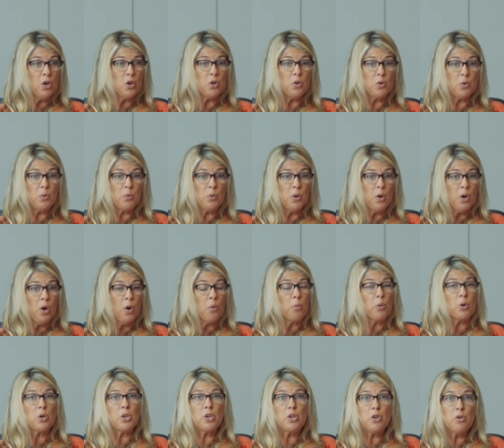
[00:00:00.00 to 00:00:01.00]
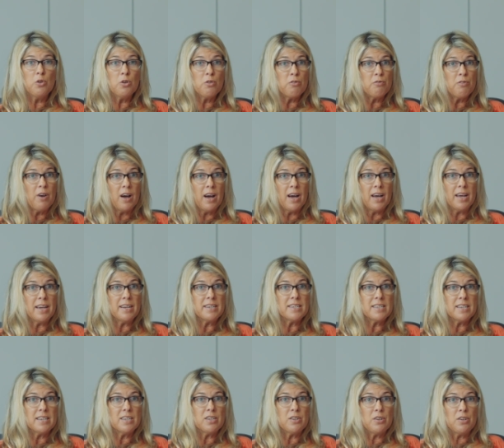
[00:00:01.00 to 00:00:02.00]
who were unified,
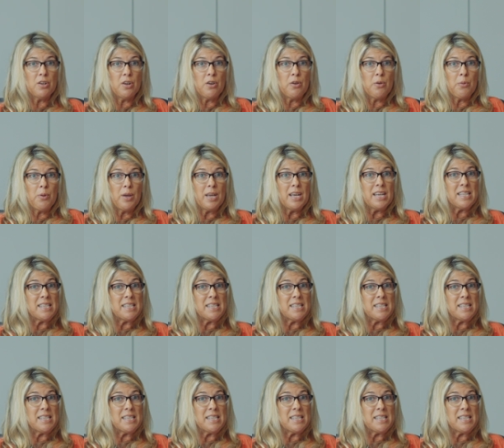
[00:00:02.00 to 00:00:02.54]
you know,